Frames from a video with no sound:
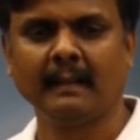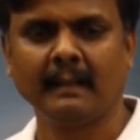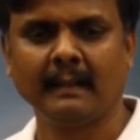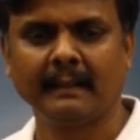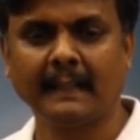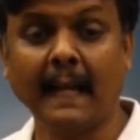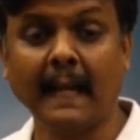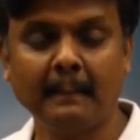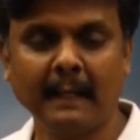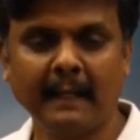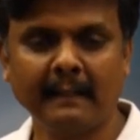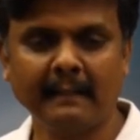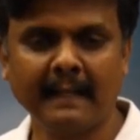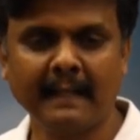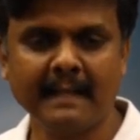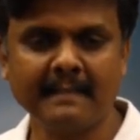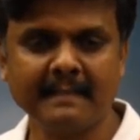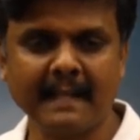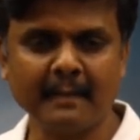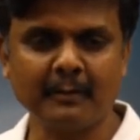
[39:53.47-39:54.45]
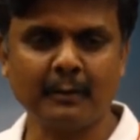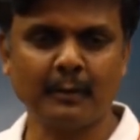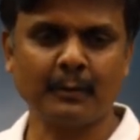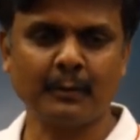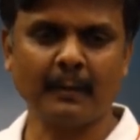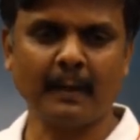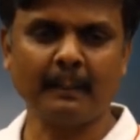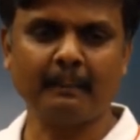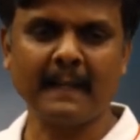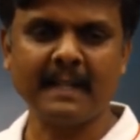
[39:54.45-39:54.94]
Type done, guys, as
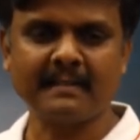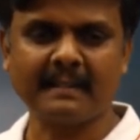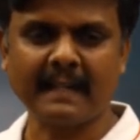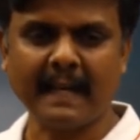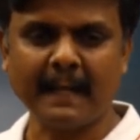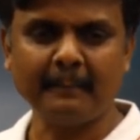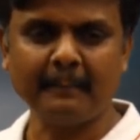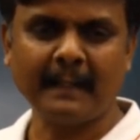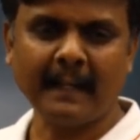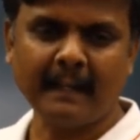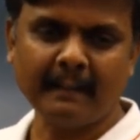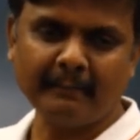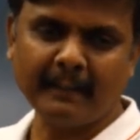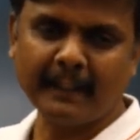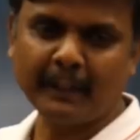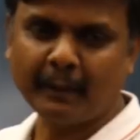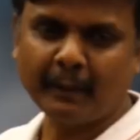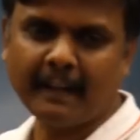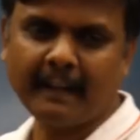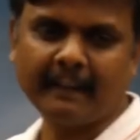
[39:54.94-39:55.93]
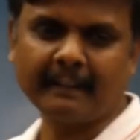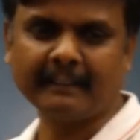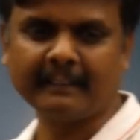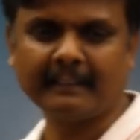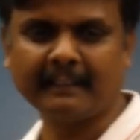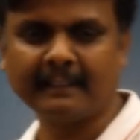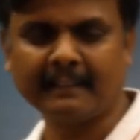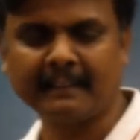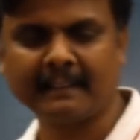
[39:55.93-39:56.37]
usual. Please type done when you're done.